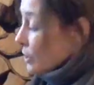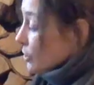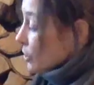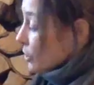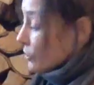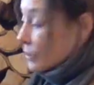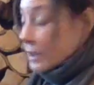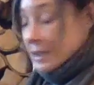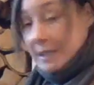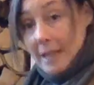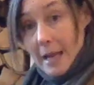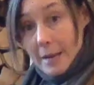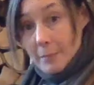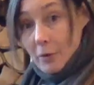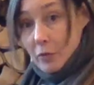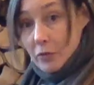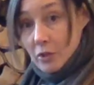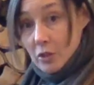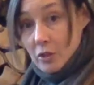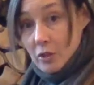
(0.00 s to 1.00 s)
Do the same
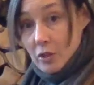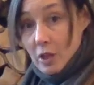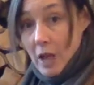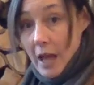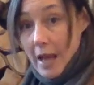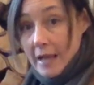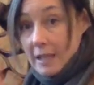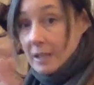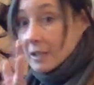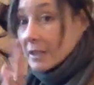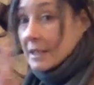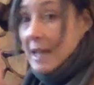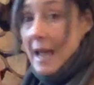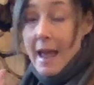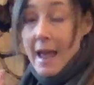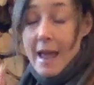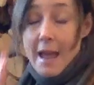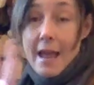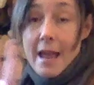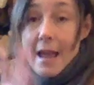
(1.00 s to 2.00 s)
on the other leg, because
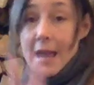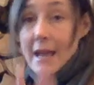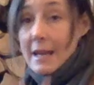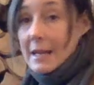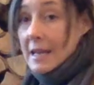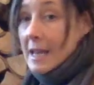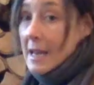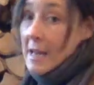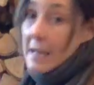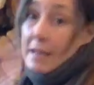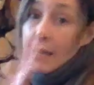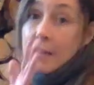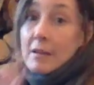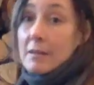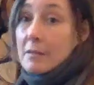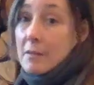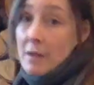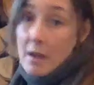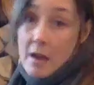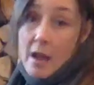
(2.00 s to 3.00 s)
any
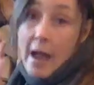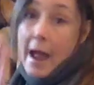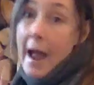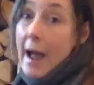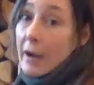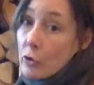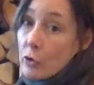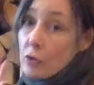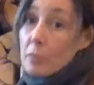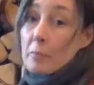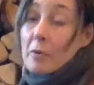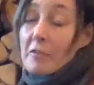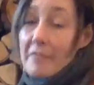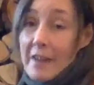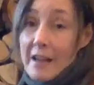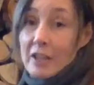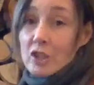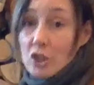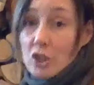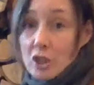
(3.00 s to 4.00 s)
health
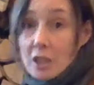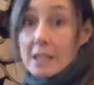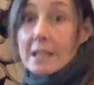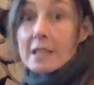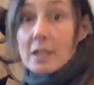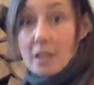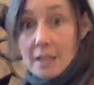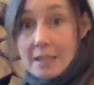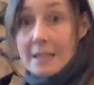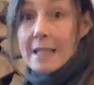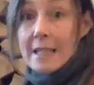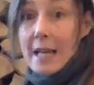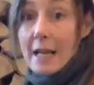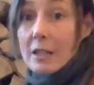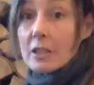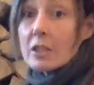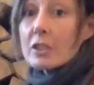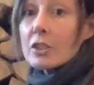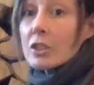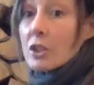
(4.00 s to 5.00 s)
professional is going to
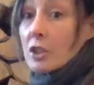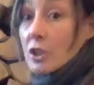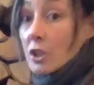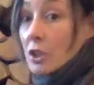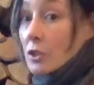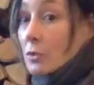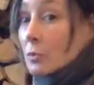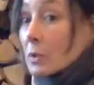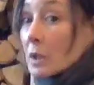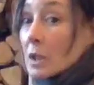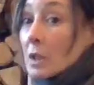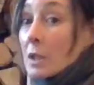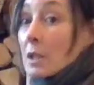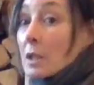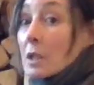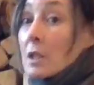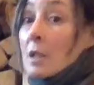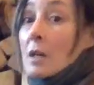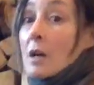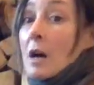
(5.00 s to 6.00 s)
tell you to do
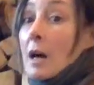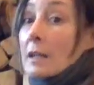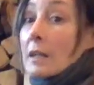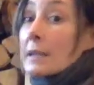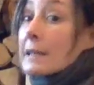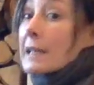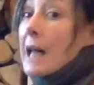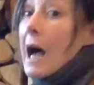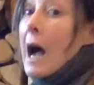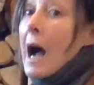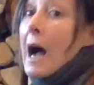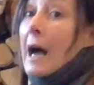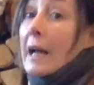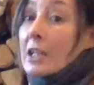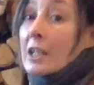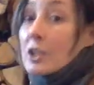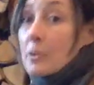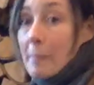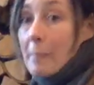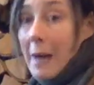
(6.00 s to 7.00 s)

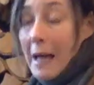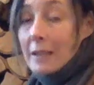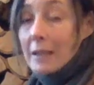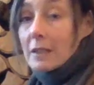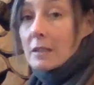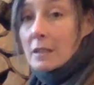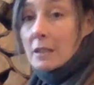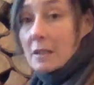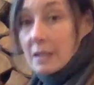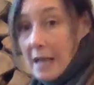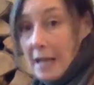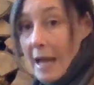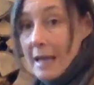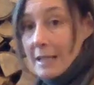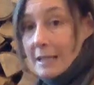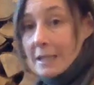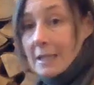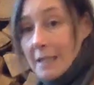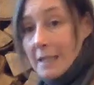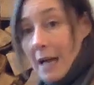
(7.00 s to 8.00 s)
aligned, balanced
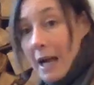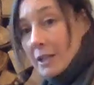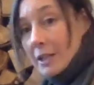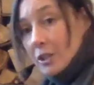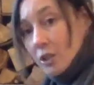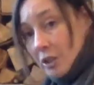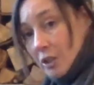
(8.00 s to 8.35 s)
exercise.